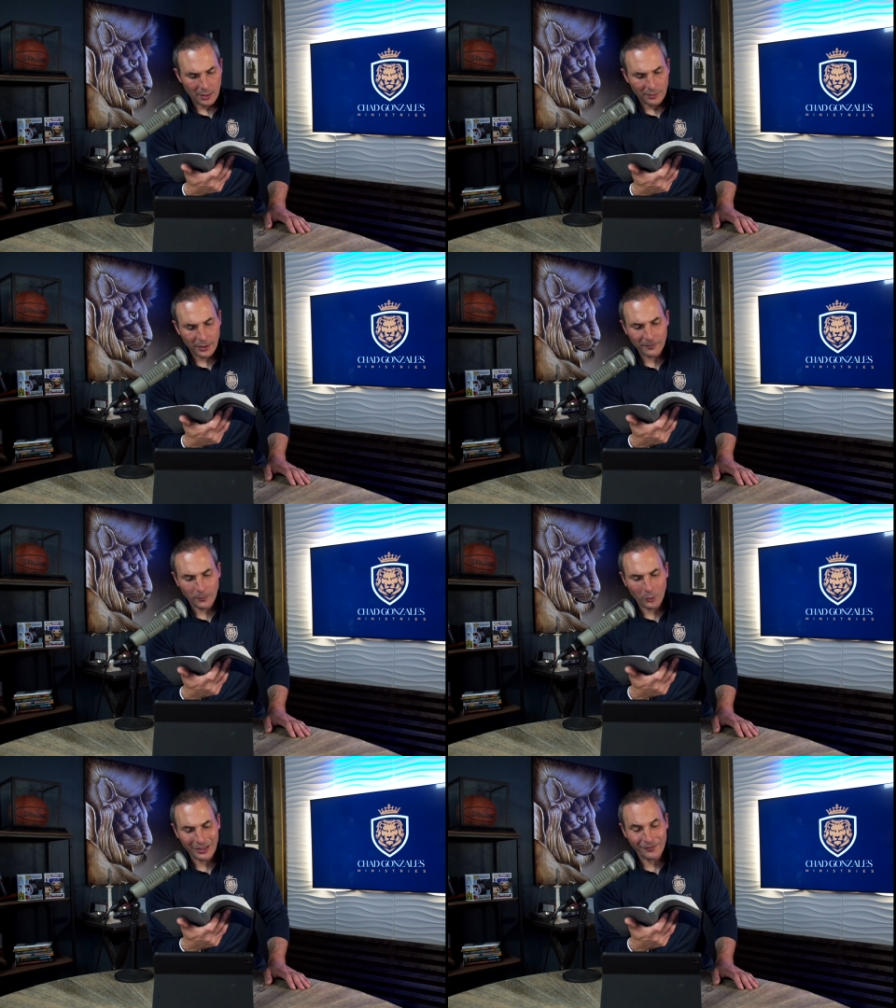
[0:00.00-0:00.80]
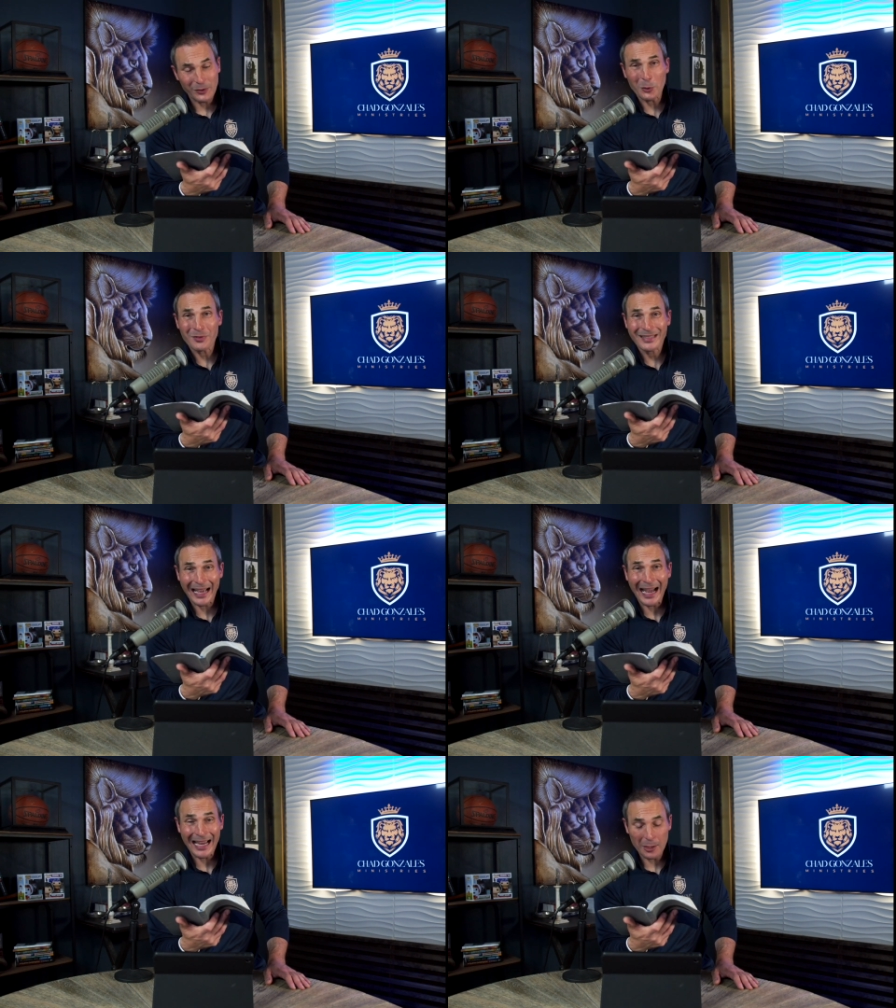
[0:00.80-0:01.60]
Therefore, if you
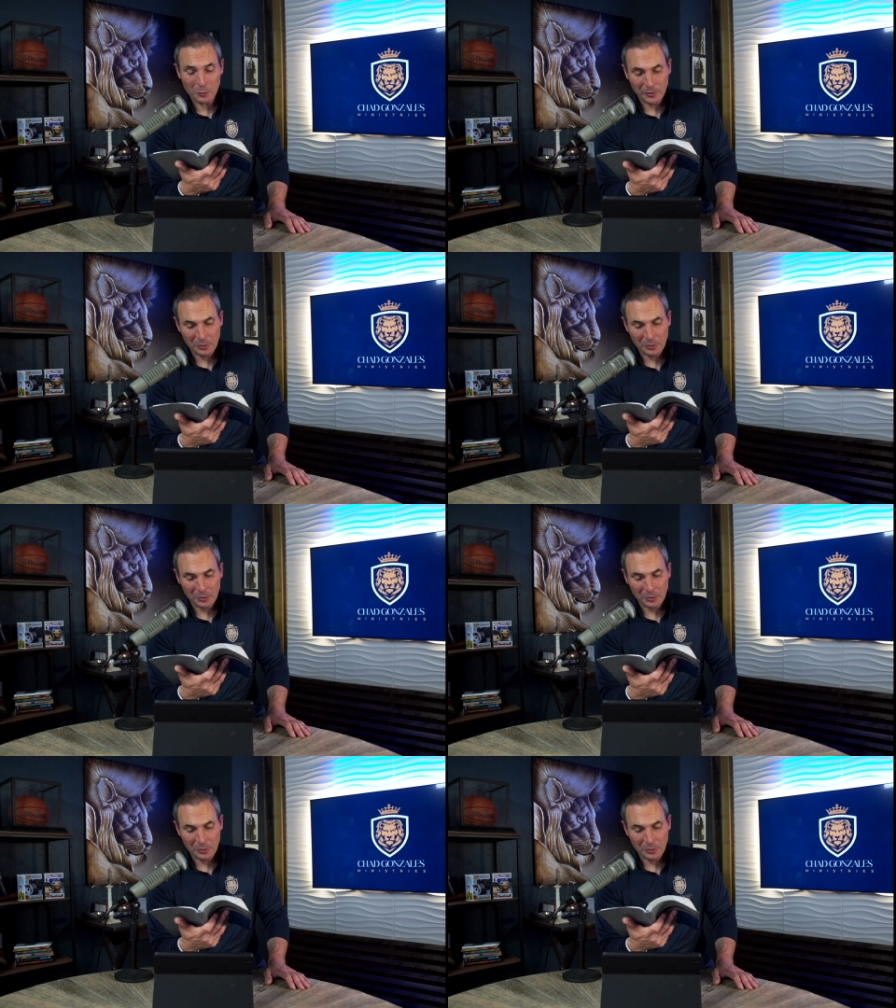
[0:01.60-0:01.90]
died with